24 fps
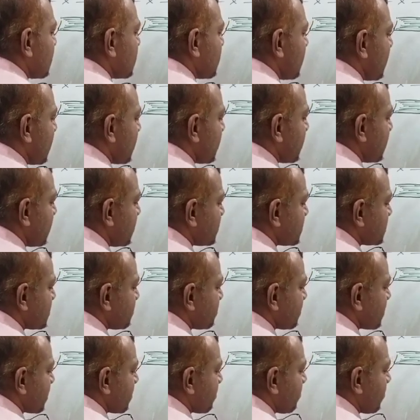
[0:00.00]
then it is
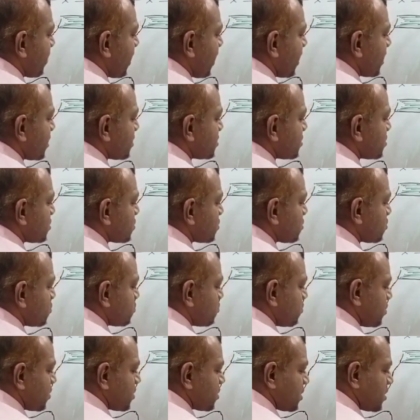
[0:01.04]
giving a branch
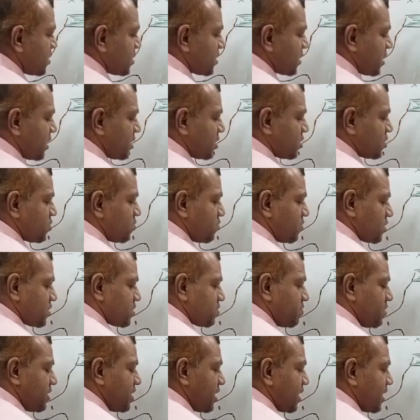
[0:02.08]
towards. It is running towards
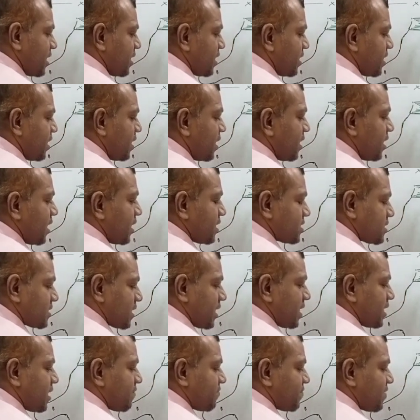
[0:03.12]
medial
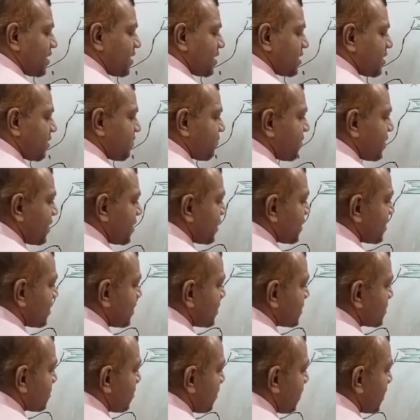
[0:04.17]
side of the little finger. That
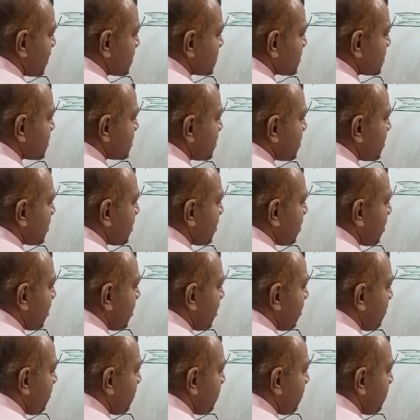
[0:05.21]
is called as a